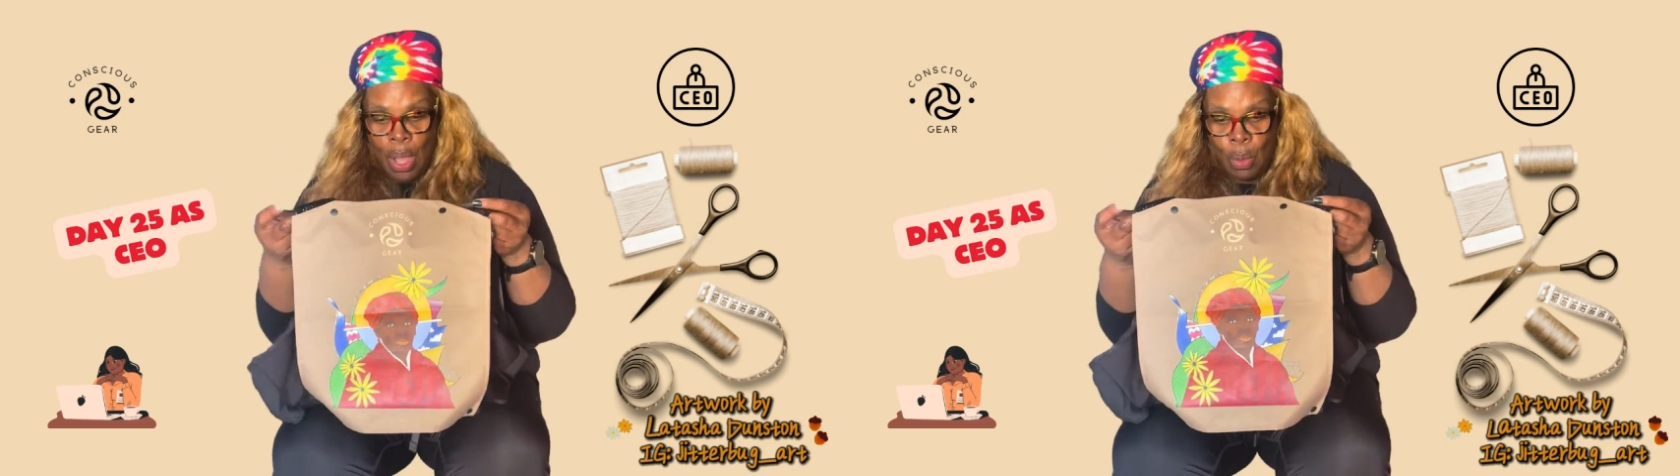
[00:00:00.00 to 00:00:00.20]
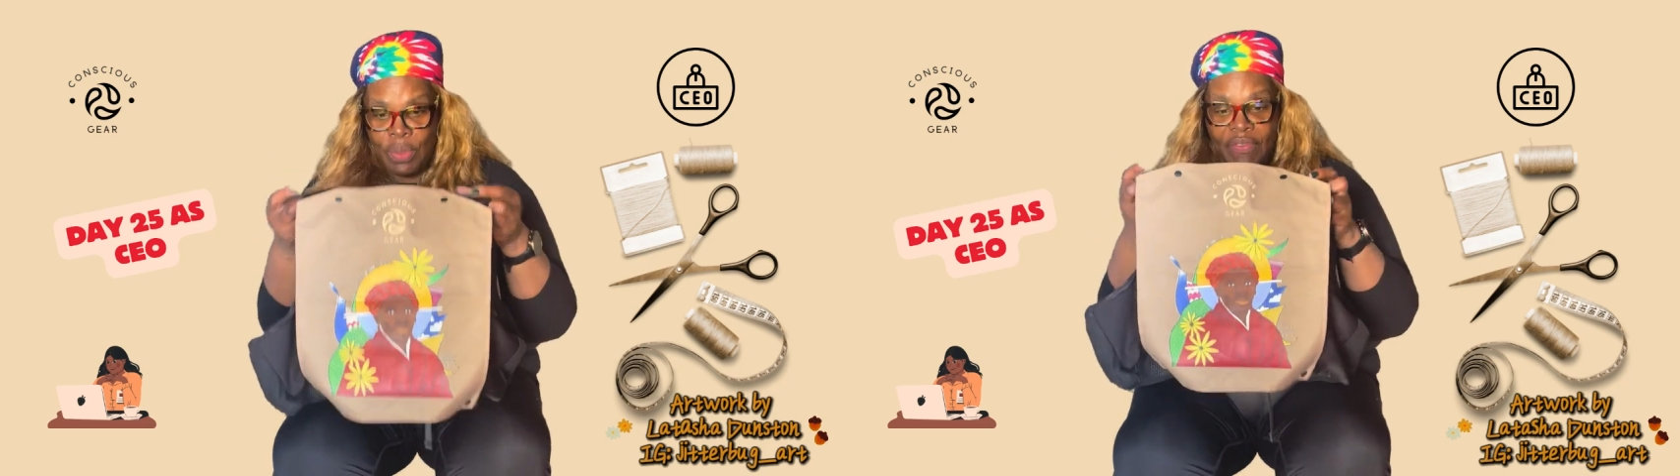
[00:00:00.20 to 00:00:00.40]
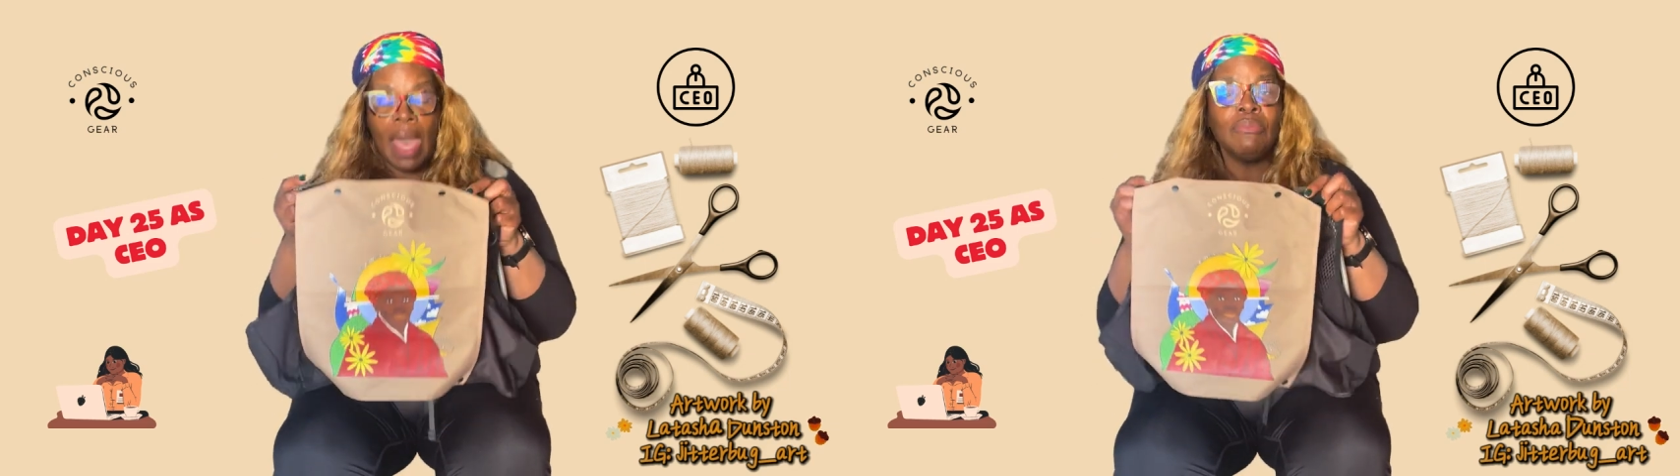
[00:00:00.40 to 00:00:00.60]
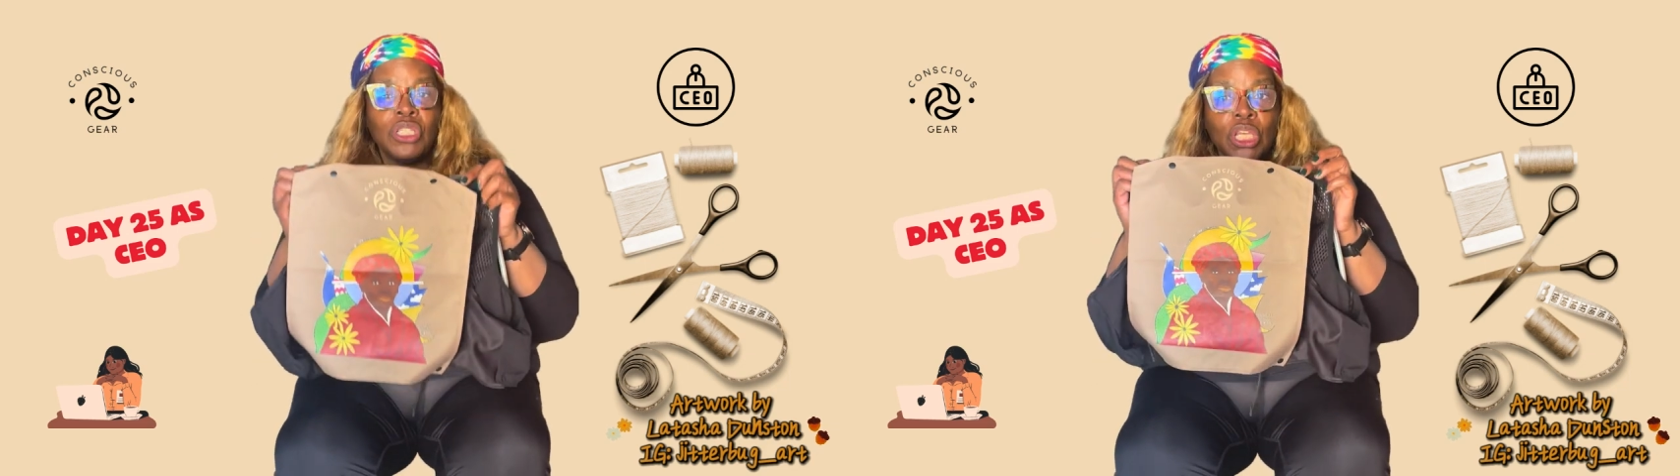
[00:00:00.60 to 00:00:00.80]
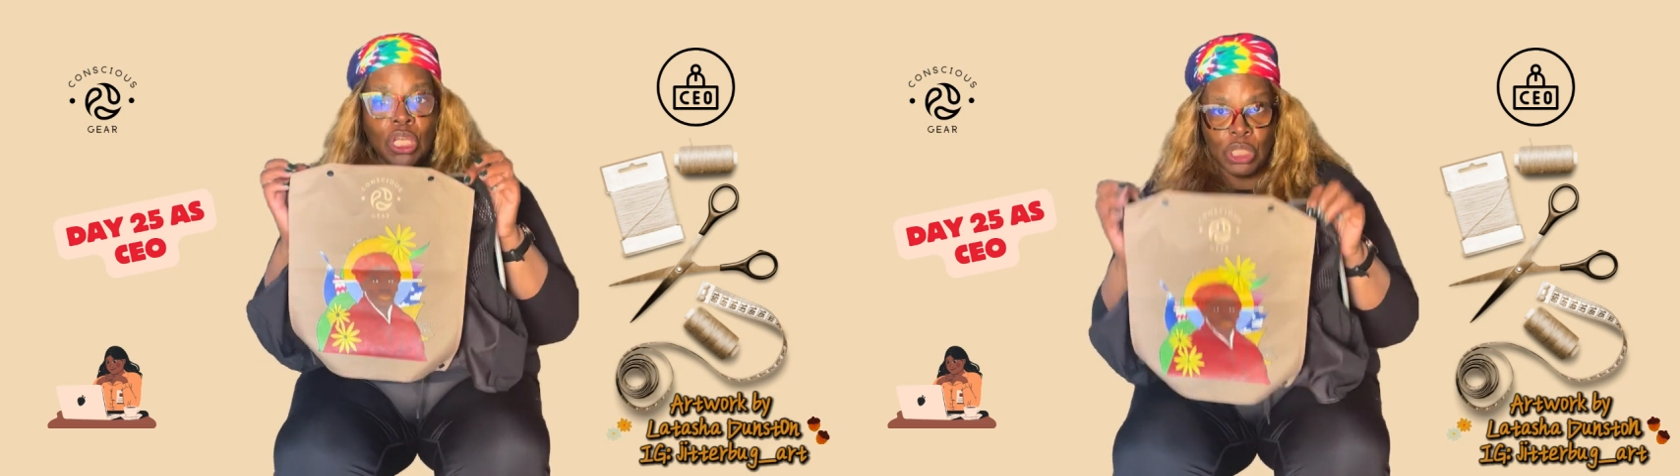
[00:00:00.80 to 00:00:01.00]
we've come
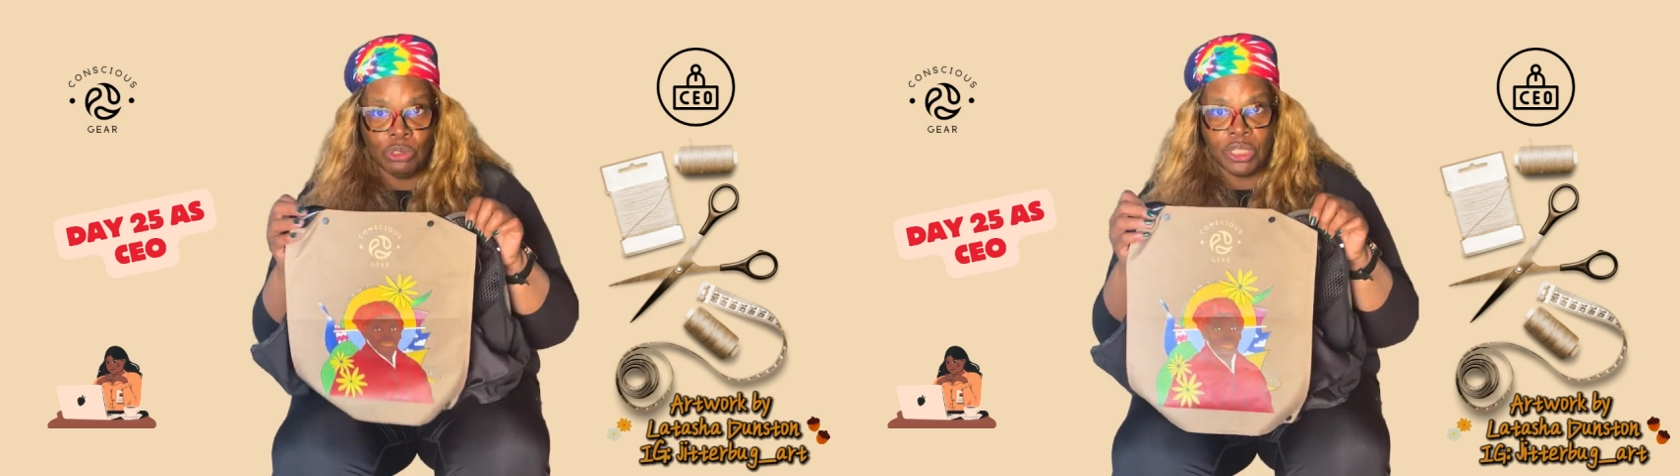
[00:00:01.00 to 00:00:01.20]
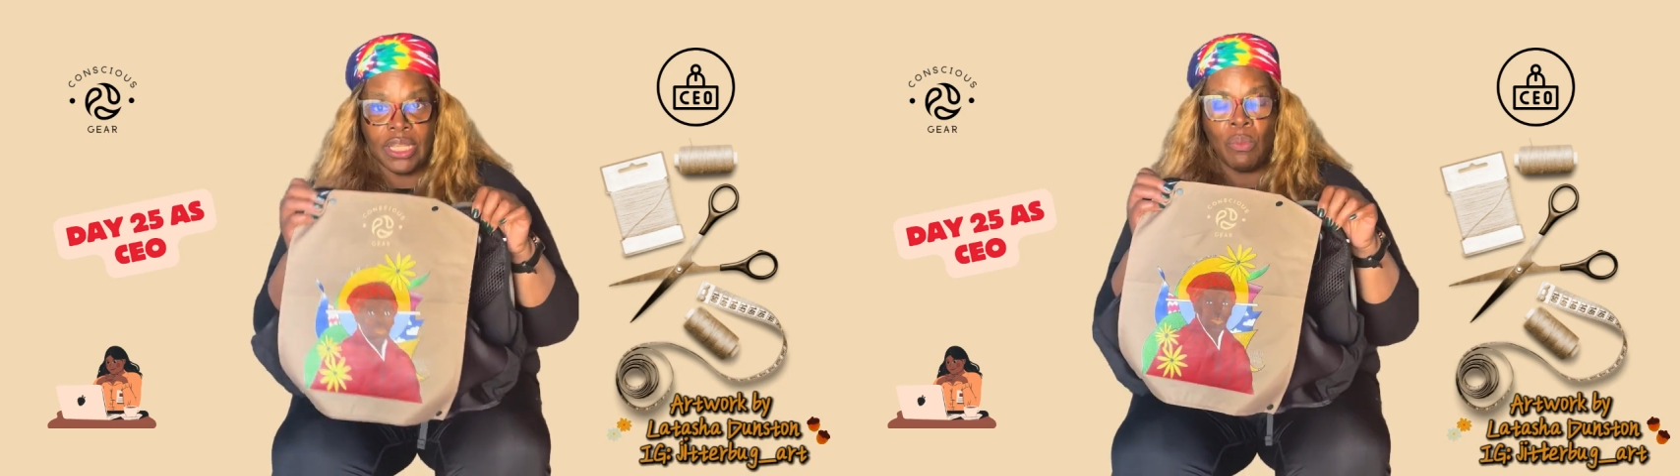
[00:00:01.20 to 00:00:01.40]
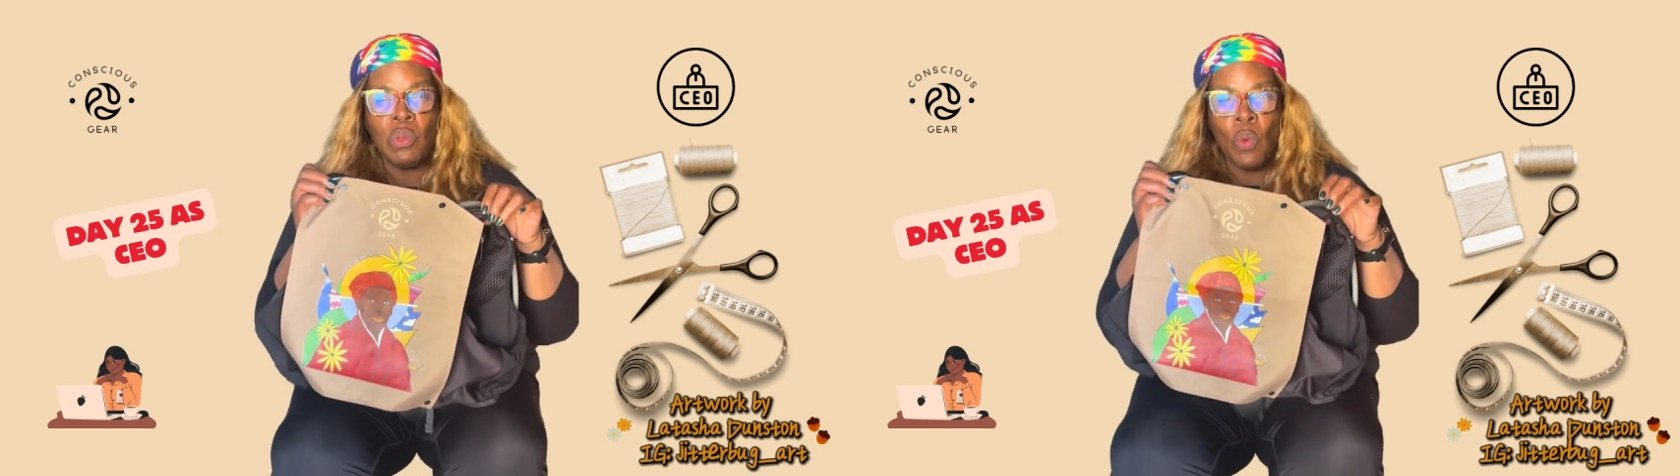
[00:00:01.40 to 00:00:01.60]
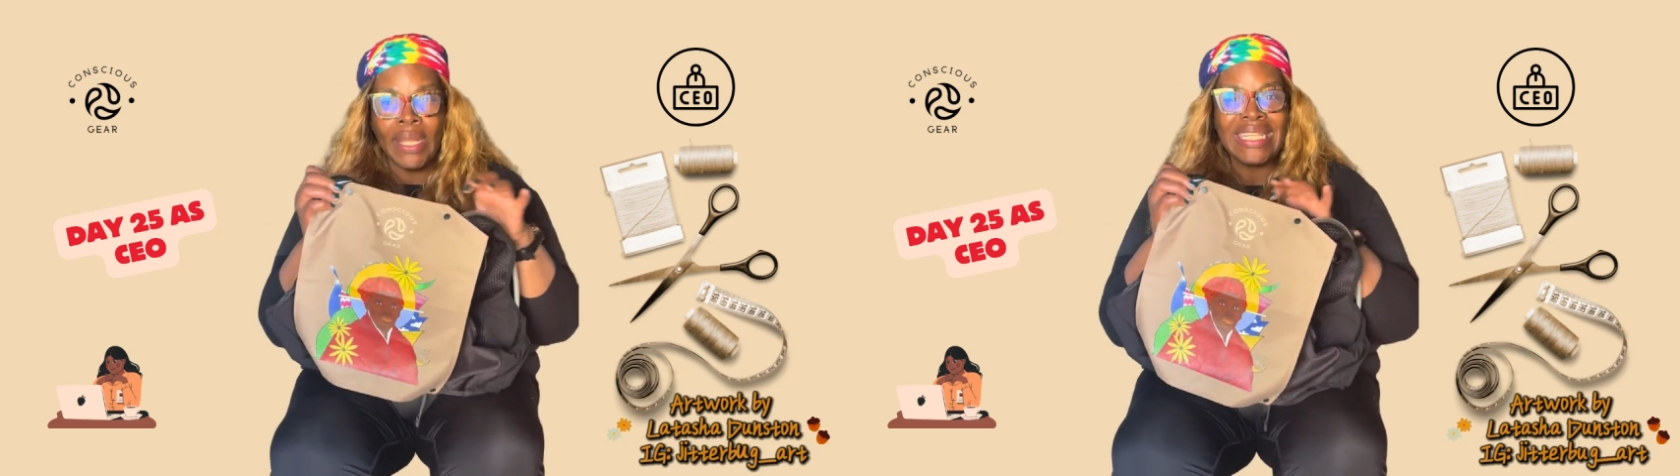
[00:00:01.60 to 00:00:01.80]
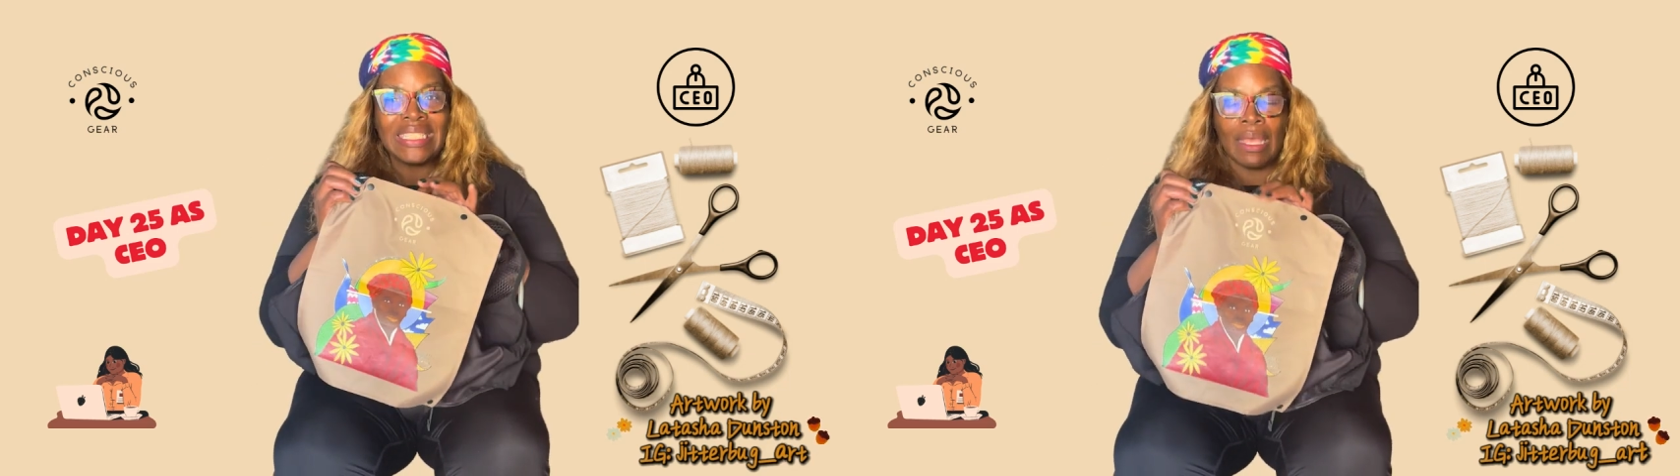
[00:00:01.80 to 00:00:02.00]
to the conclusion that we
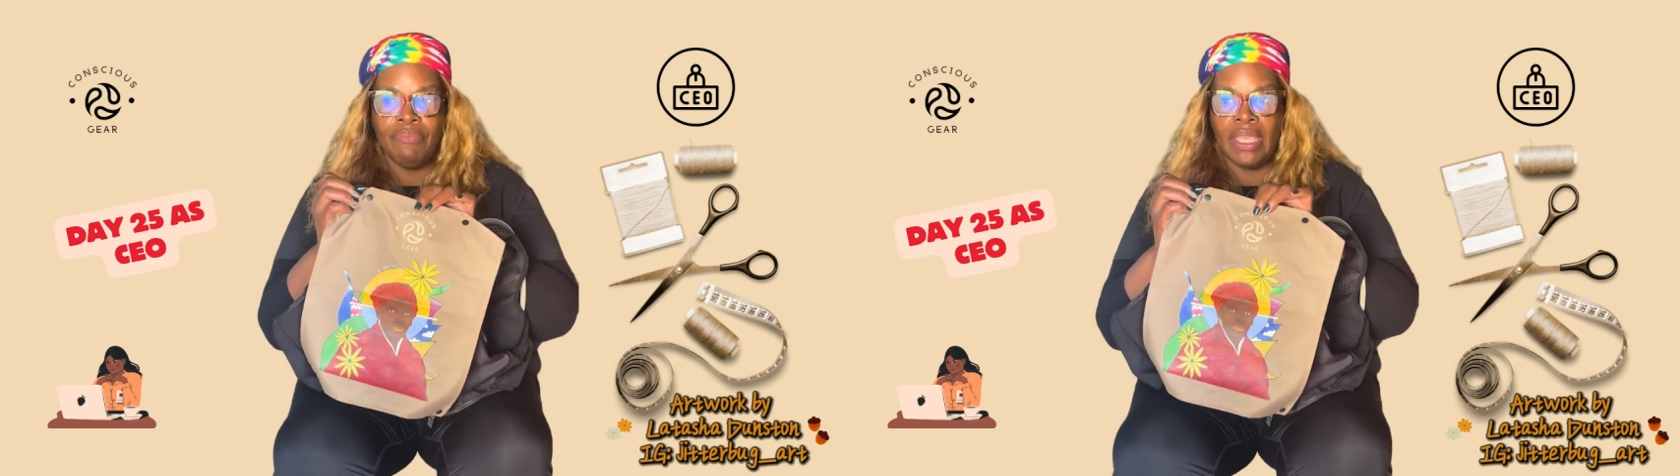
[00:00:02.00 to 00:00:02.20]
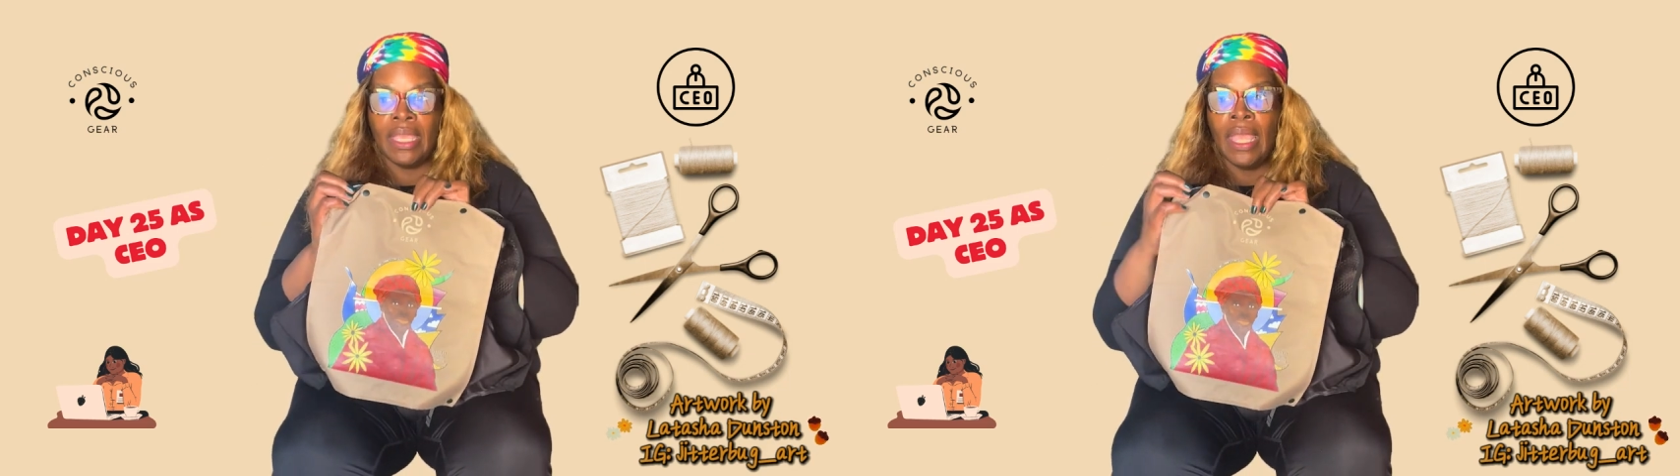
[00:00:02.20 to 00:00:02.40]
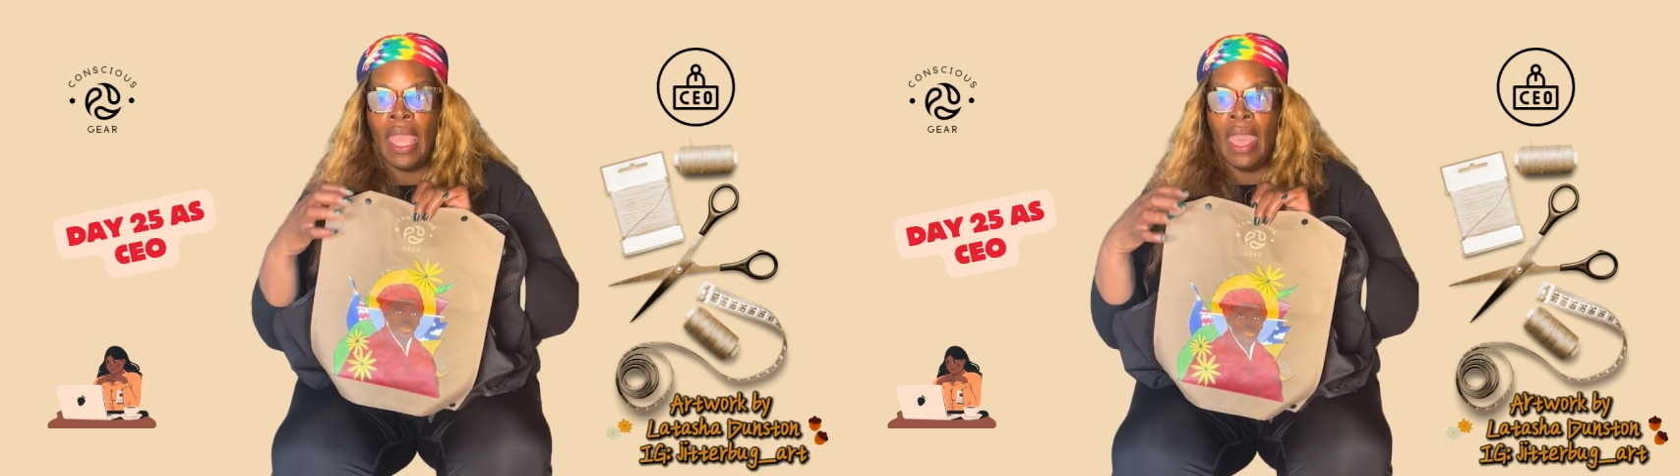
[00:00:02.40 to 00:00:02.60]
wanted something